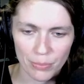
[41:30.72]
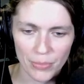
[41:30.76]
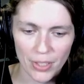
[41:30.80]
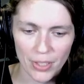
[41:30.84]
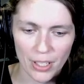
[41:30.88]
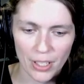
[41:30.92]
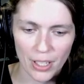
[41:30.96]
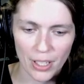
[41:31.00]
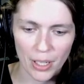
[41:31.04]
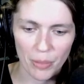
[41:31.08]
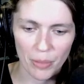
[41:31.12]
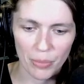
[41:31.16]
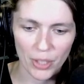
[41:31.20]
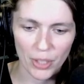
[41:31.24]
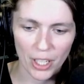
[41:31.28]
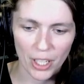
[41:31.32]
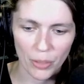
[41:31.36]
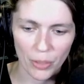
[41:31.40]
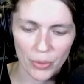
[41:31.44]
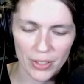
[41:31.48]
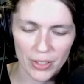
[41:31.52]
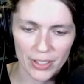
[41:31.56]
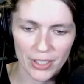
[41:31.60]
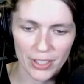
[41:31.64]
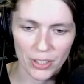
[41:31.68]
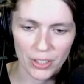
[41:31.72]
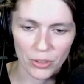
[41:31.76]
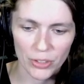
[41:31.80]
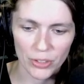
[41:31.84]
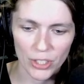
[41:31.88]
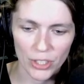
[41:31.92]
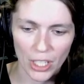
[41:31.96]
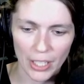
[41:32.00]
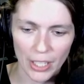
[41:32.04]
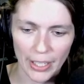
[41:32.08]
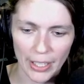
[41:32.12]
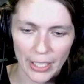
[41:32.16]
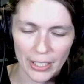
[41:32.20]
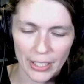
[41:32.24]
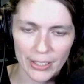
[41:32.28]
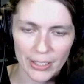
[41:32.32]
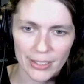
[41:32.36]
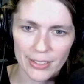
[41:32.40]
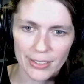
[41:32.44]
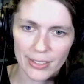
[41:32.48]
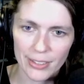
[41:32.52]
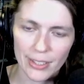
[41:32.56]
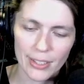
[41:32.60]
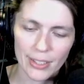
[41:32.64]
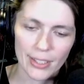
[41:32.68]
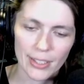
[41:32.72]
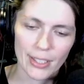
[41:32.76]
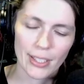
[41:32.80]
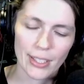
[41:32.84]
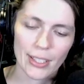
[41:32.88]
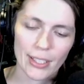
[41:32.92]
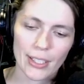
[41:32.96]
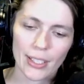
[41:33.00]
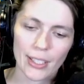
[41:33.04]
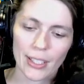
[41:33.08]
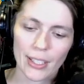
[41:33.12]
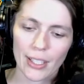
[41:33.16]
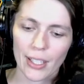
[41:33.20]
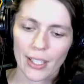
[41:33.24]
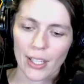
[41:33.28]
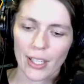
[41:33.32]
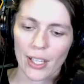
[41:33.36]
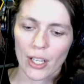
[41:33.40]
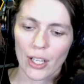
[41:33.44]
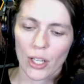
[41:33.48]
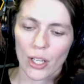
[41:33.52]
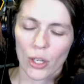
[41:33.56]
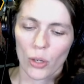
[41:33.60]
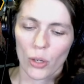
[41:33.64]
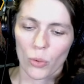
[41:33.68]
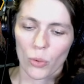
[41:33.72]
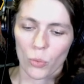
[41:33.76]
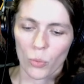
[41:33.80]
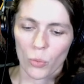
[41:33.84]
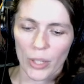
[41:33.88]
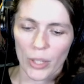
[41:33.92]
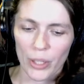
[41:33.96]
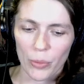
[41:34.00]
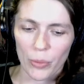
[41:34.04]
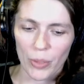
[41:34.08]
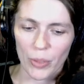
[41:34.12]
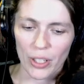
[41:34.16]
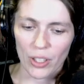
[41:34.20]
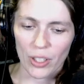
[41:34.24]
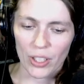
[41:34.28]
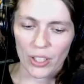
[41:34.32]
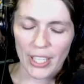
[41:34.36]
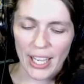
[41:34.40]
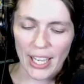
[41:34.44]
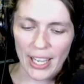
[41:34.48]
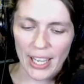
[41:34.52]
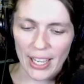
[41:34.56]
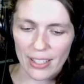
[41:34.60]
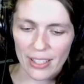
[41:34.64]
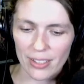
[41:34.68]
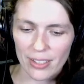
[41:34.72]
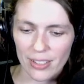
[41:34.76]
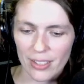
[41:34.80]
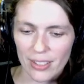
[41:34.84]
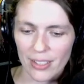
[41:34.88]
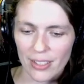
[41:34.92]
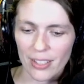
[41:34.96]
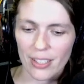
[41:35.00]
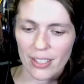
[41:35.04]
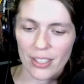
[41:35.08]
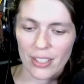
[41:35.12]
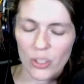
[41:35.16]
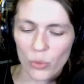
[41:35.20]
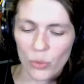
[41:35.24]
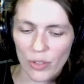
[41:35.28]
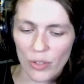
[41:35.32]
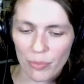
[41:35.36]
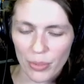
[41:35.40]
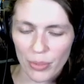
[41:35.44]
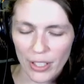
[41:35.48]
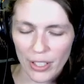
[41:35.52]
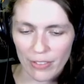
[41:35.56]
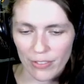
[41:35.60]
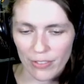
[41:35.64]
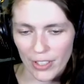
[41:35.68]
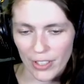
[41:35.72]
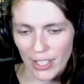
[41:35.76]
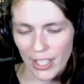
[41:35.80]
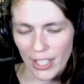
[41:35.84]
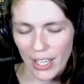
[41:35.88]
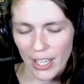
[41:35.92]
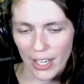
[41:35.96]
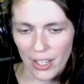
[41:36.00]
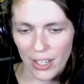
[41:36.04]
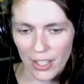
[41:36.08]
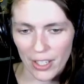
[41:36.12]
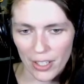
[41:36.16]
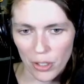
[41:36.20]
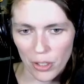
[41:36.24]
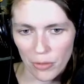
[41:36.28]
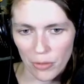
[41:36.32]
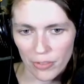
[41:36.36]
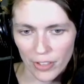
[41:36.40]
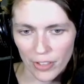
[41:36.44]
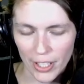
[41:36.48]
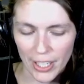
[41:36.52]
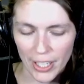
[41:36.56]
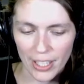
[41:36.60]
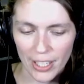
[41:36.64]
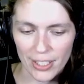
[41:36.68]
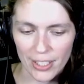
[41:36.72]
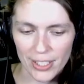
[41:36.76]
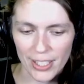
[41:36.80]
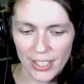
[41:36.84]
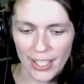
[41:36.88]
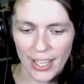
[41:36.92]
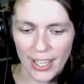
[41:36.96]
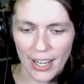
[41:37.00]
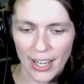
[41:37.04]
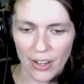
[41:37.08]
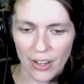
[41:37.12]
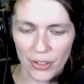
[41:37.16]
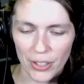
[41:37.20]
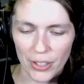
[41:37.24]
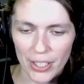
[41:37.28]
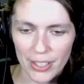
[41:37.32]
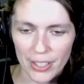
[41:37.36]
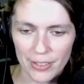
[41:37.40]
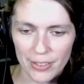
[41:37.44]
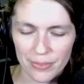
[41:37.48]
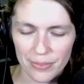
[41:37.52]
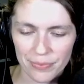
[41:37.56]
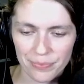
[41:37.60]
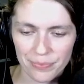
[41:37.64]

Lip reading: Block with his little doggy. We will cast Swiftblade Vindicator. Hopefully he doesn't counter it.